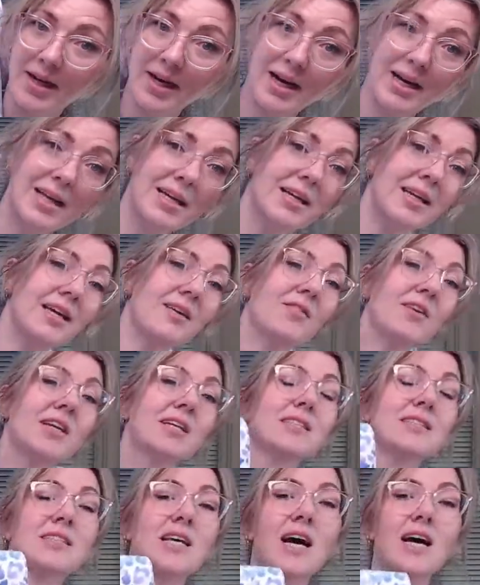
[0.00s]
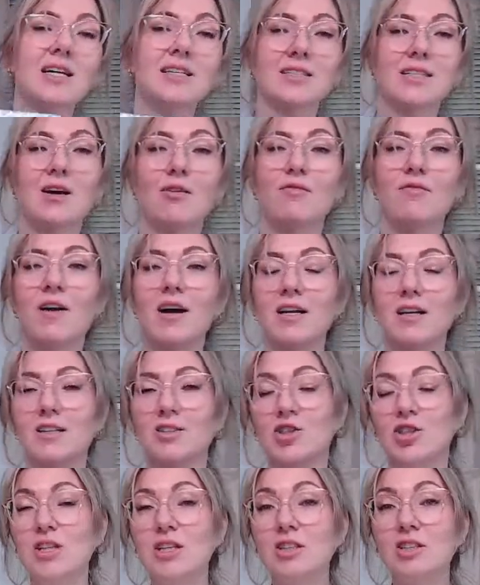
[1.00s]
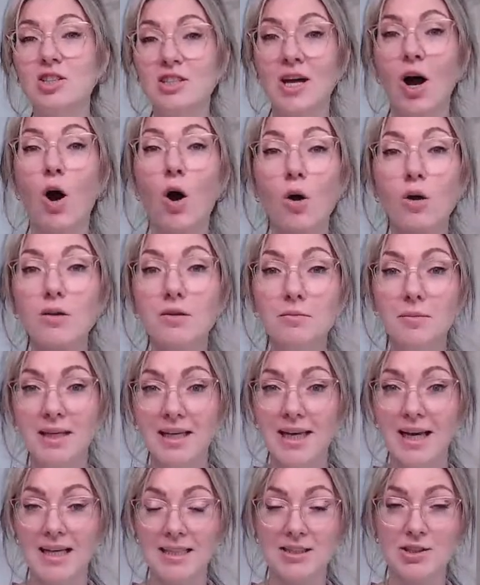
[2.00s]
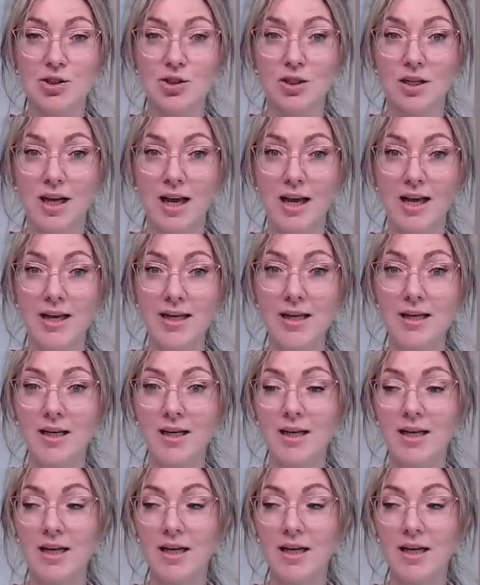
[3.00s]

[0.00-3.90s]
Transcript: I think even his size now finally, she told me yesterday